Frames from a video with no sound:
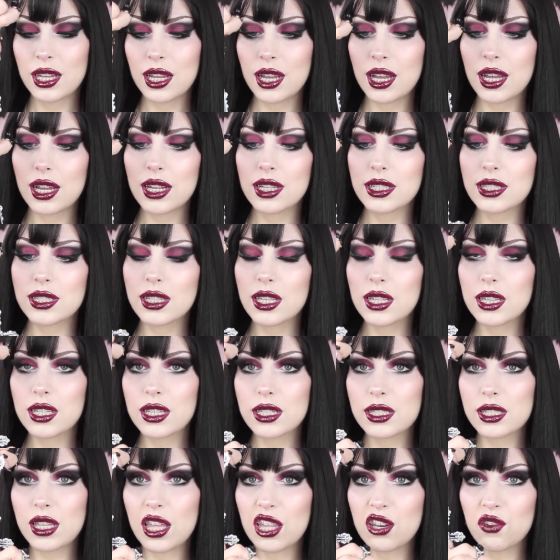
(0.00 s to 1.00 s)
has
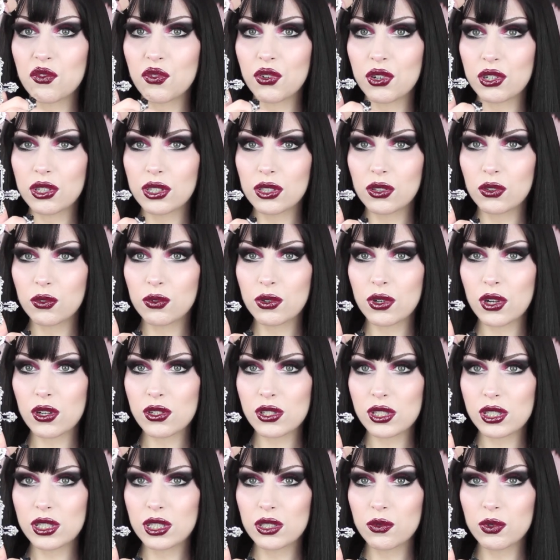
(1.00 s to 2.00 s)
this inverted
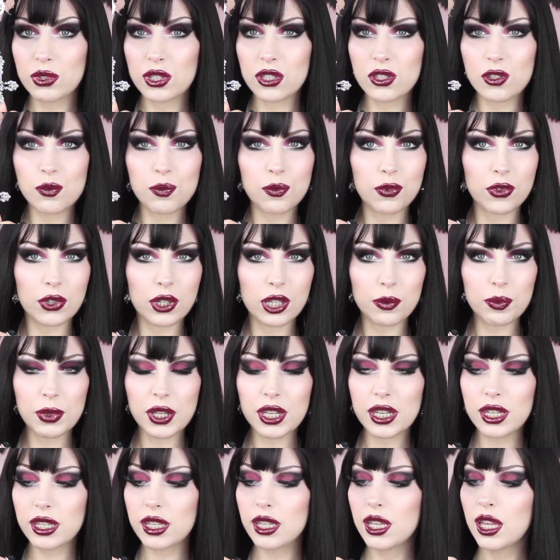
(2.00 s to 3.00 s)
cross here, which is pretty
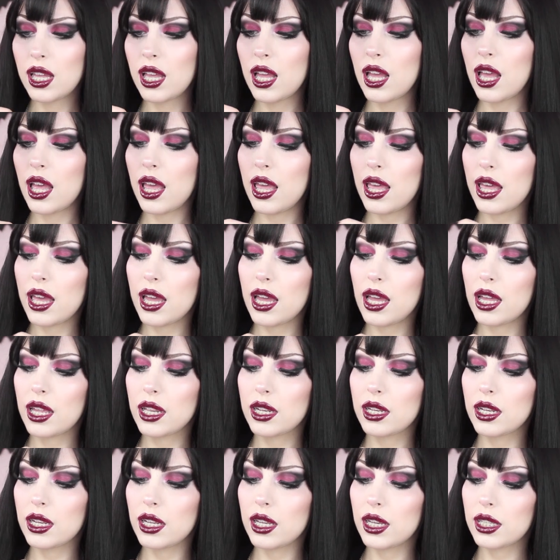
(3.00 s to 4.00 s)
big,
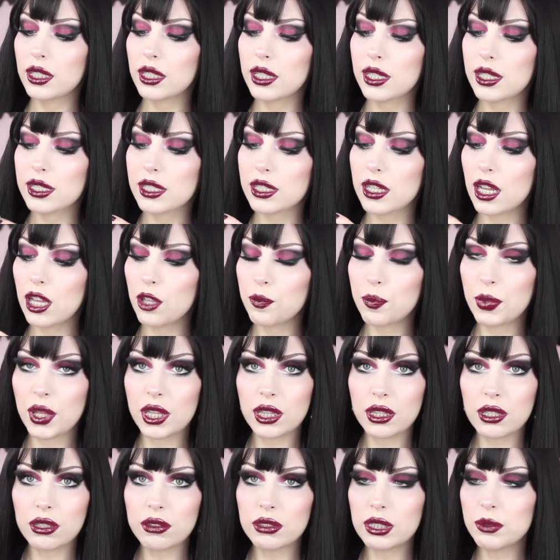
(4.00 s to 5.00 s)
and it has a
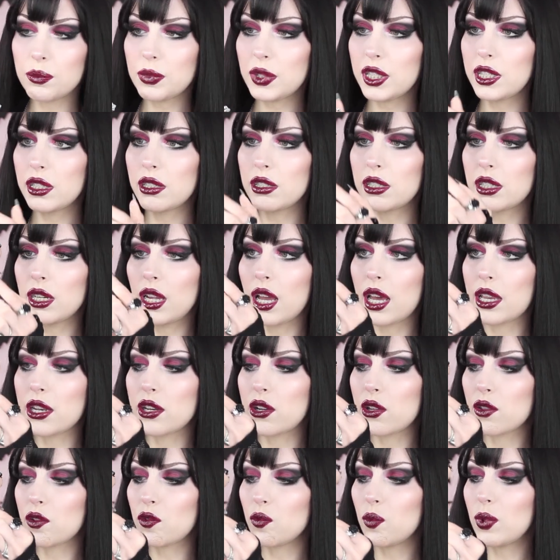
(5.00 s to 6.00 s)
pentagram here,
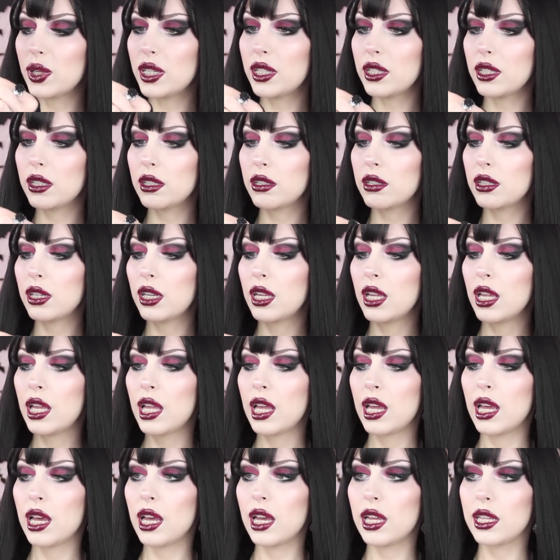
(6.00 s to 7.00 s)
another one here,
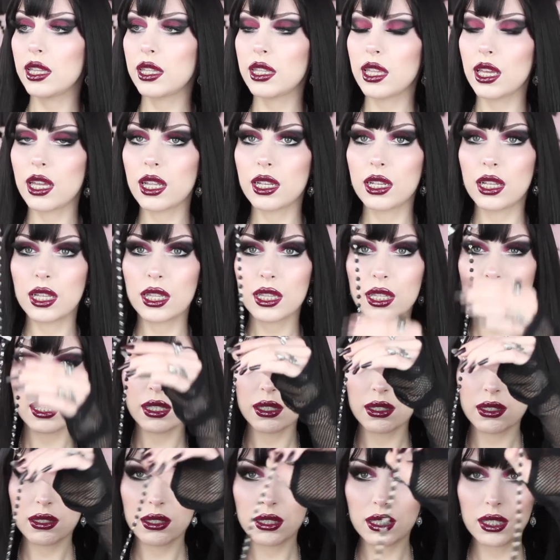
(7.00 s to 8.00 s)
and then
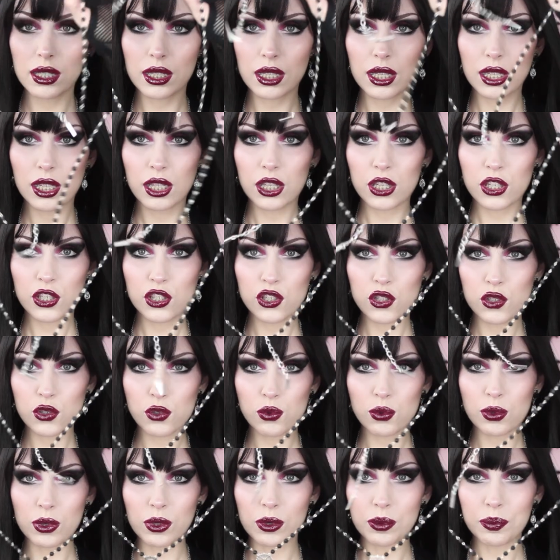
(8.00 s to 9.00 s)
the
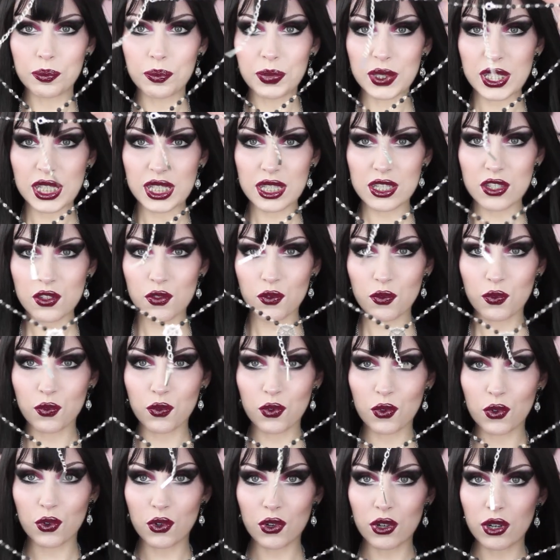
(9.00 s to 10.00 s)
usual beads
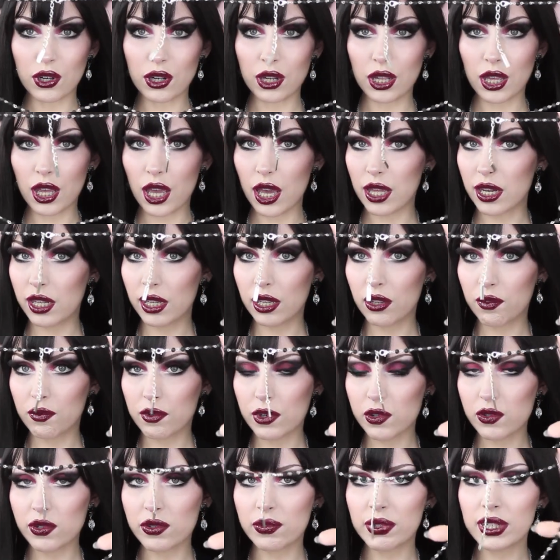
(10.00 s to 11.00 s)
for any
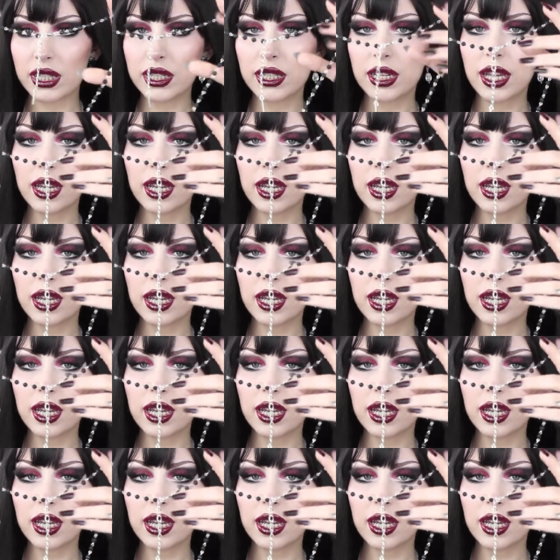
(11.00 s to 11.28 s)
rosary